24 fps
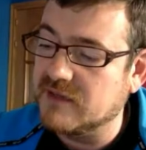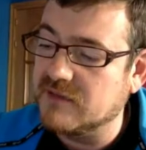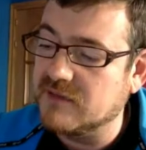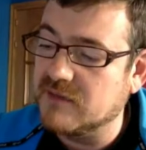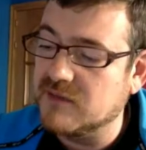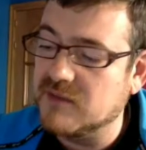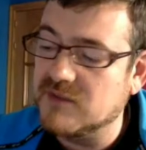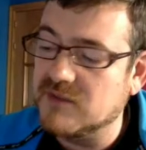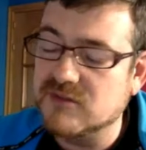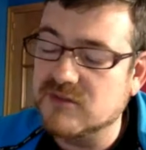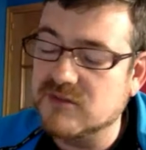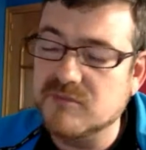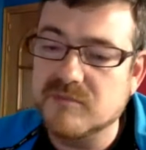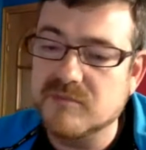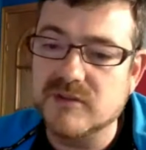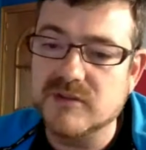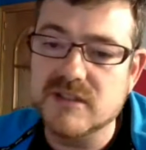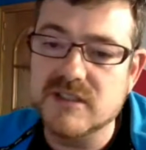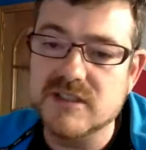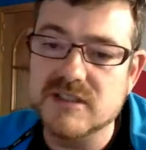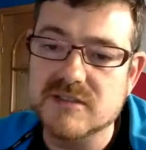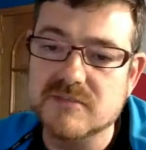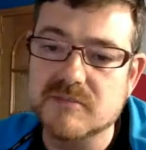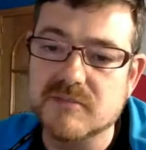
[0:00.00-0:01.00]

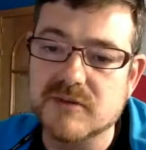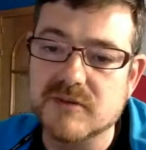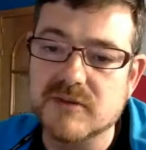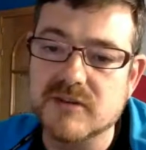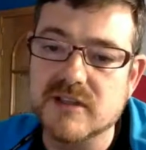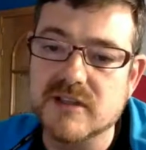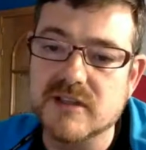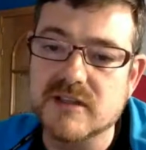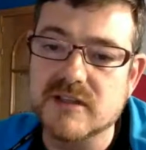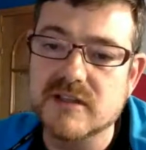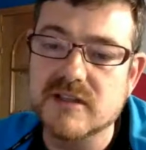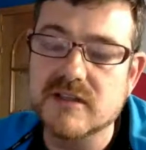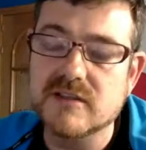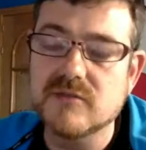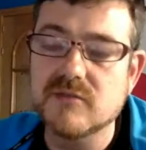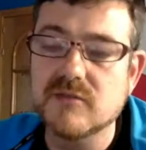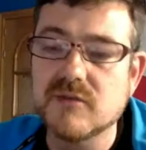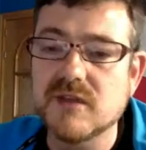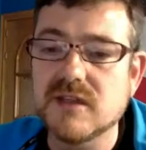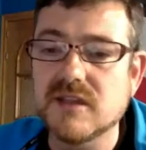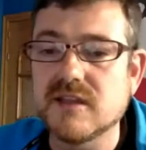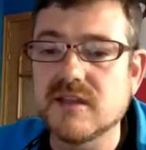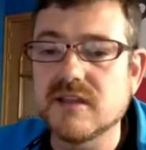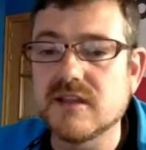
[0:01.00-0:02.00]
support this project
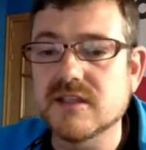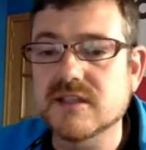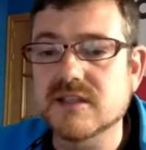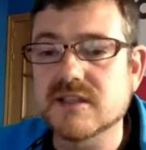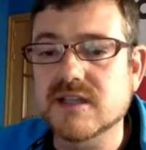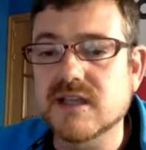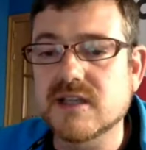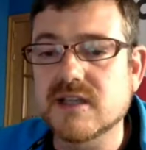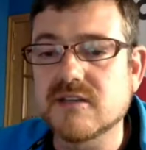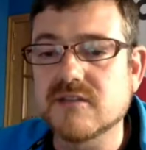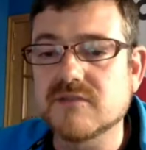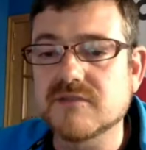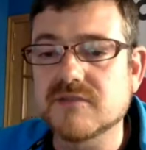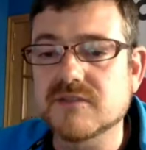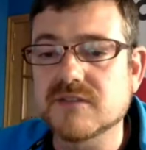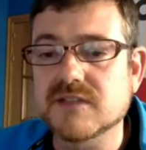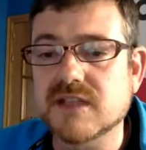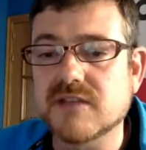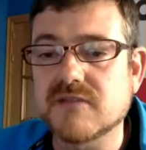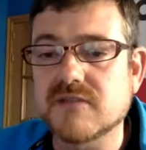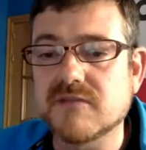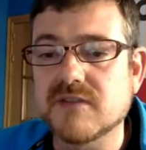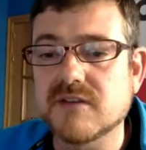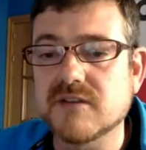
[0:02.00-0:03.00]
doing this kind of
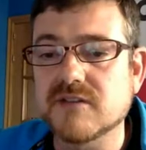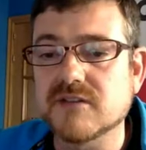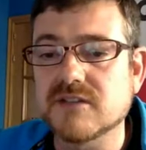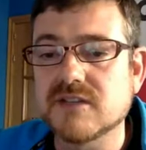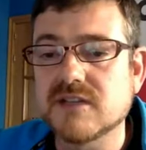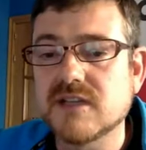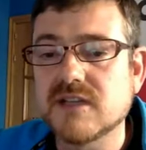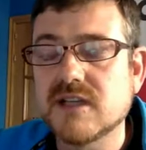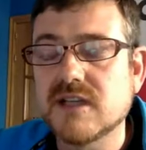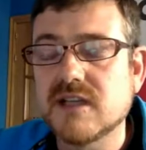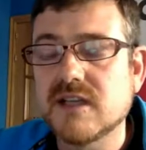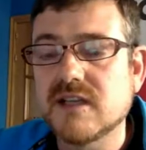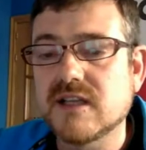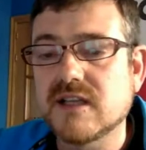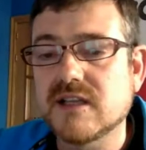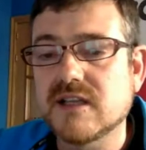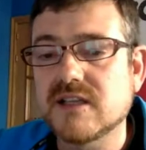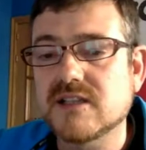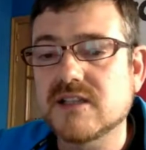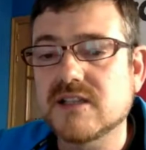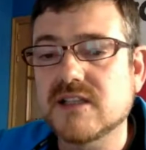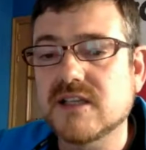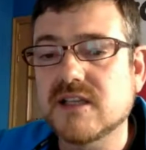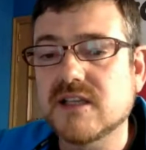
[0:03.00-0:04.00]
stuff, because that
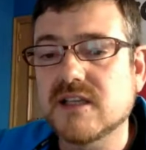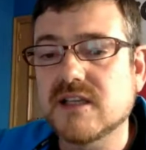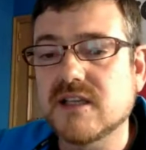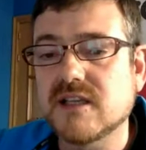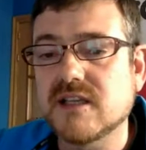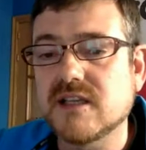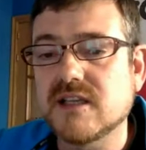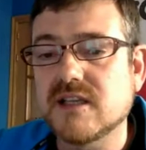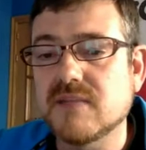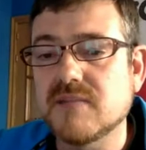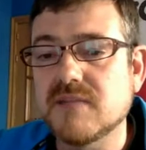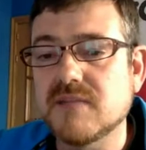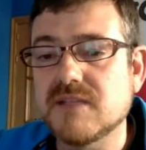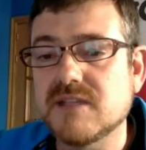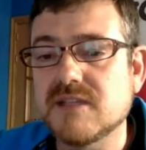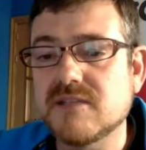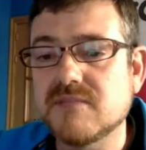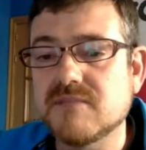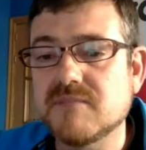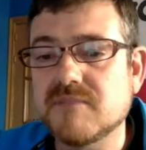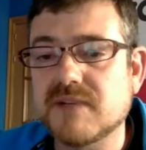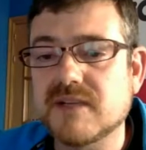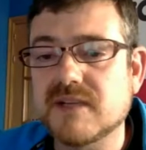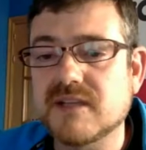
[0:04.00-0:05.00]
is the
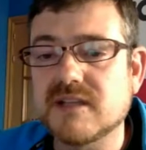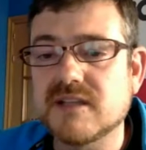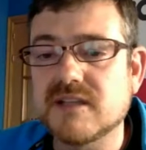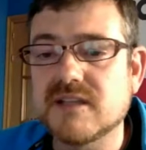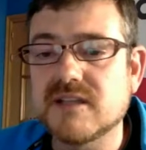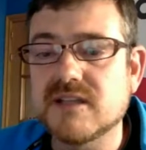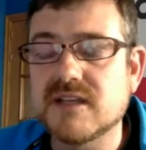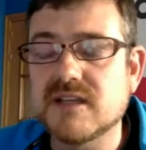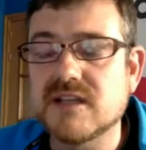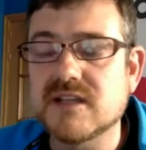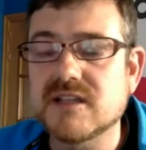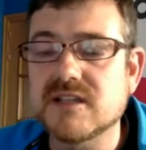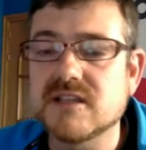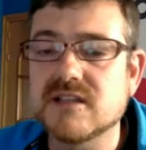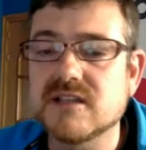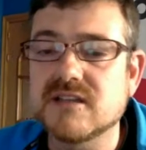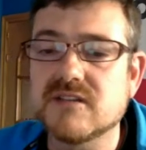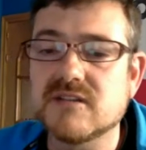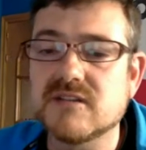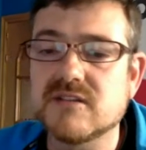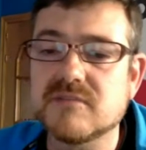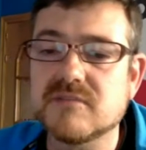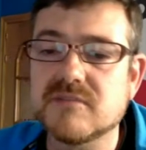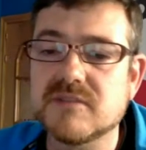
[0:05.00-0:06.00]
missing part in JS
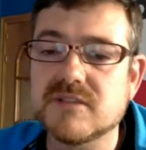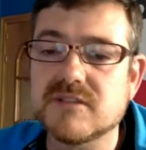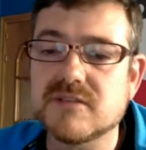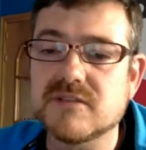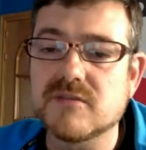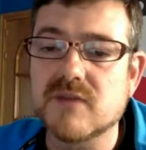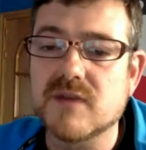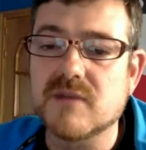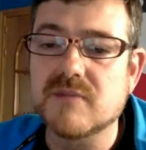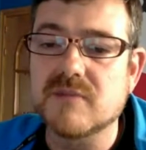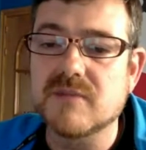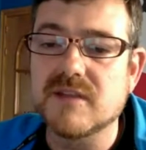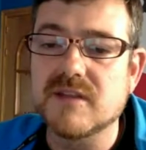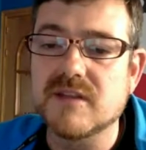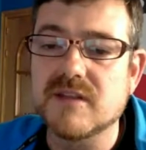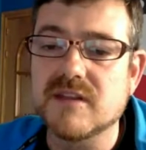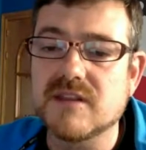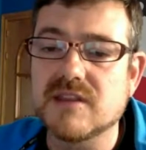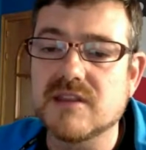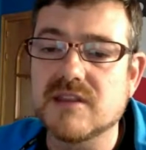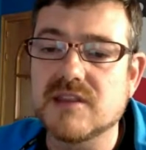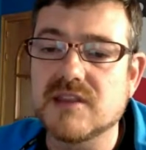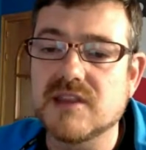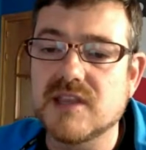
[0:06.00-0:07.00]
Interop, is wrapping
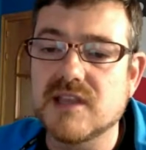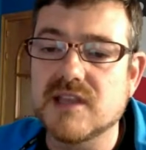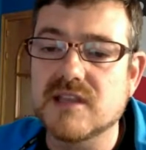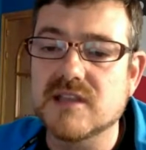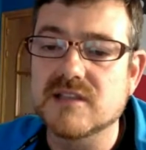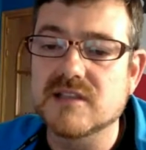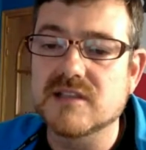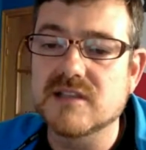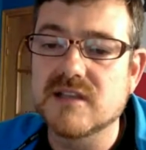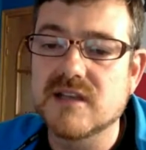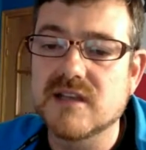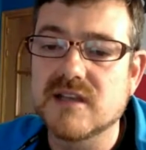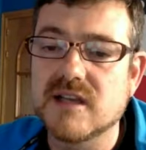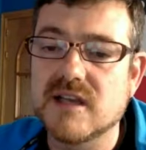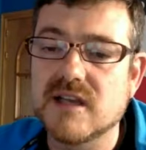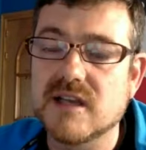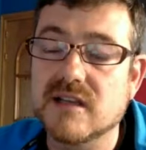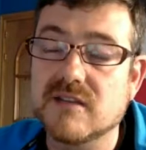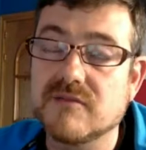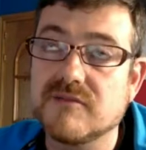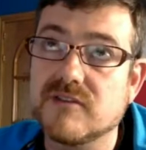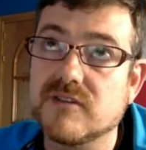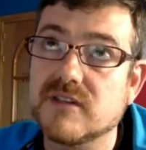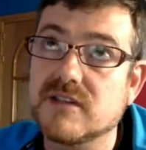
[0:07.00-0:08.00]
things.
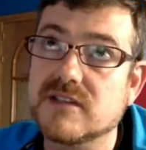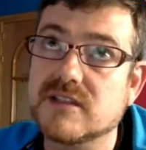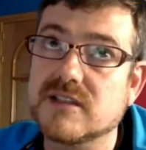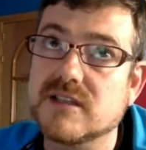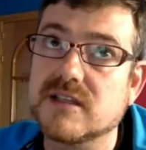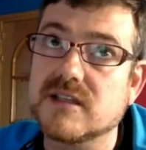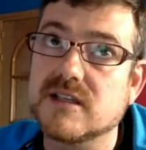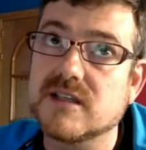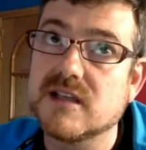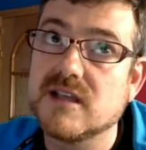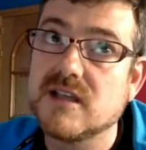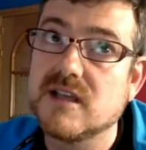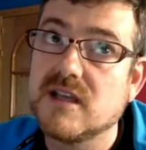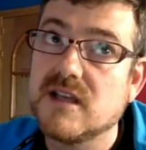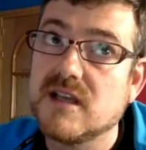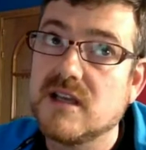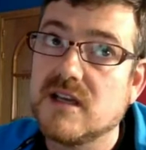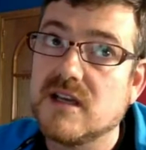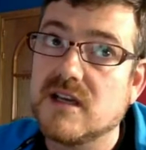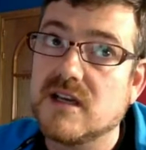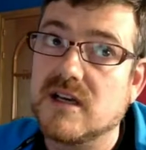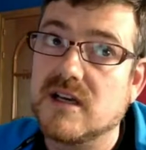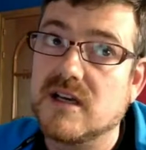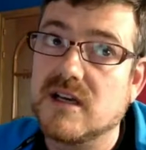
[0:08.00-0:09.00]
Like, for instance,
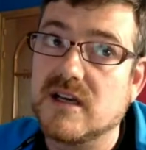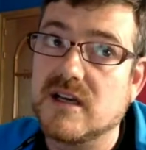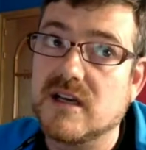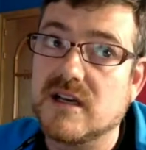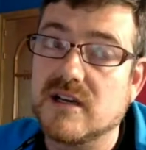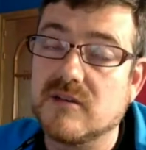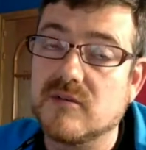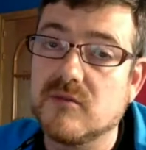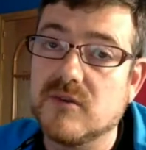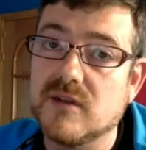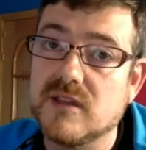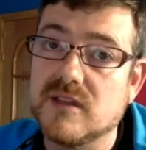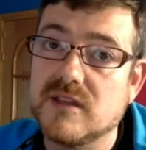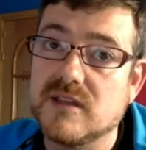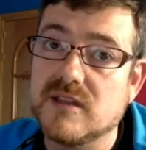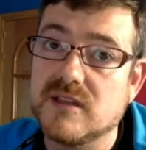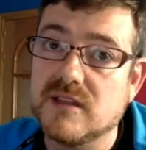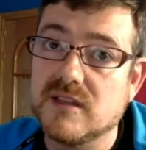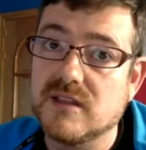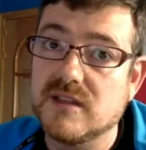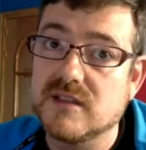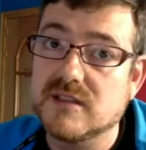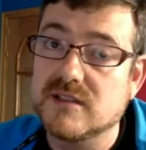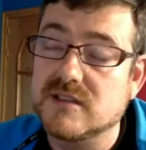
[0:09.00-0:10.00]
GWT
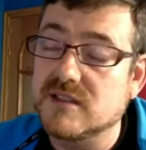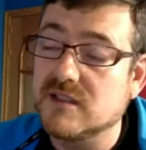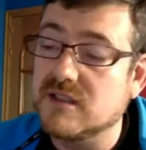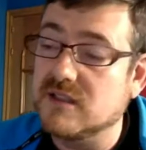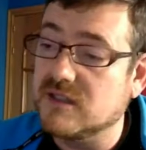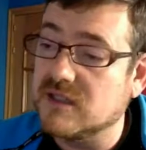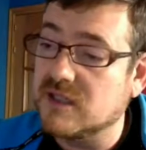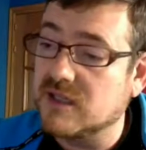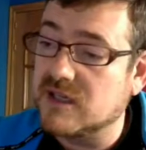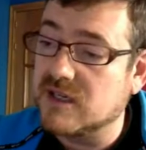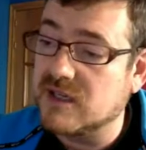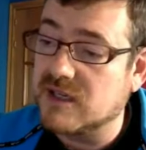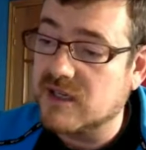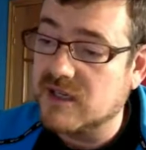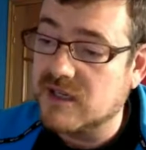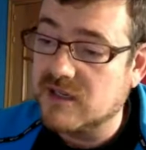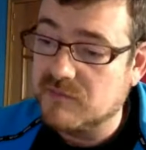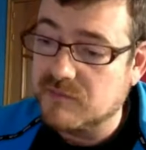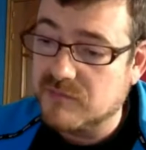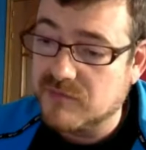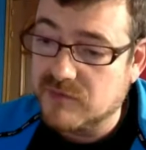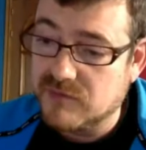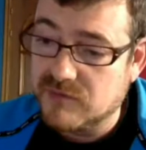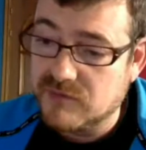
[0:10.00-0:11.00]
is internally
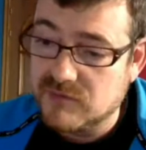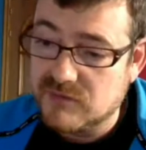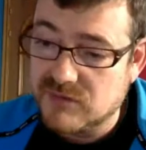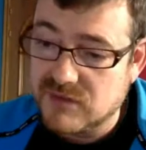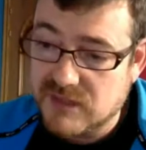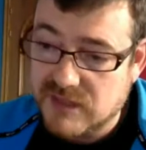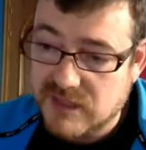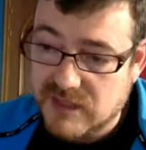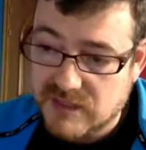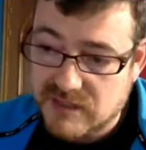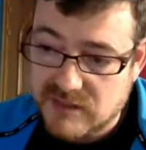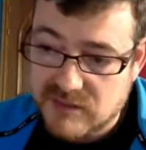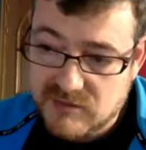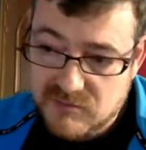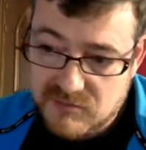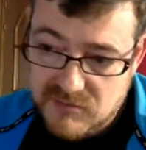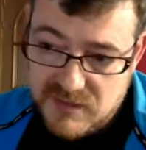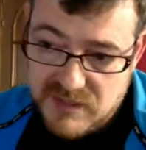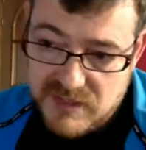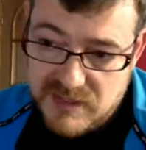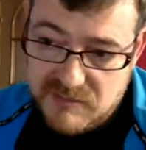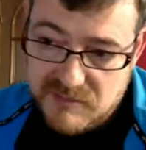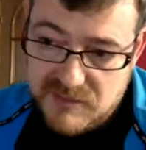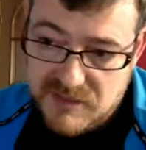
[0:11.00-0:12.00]
producing a new
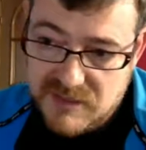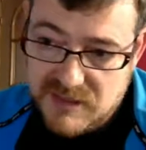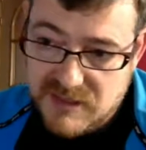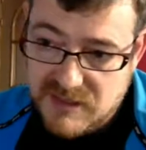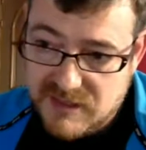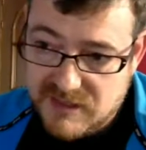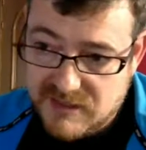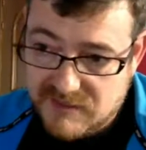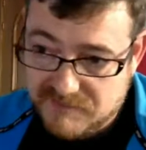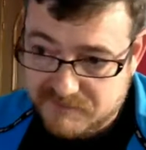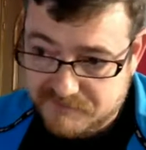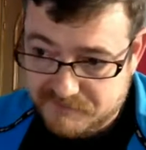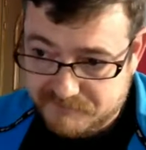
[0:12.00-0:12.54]
elemental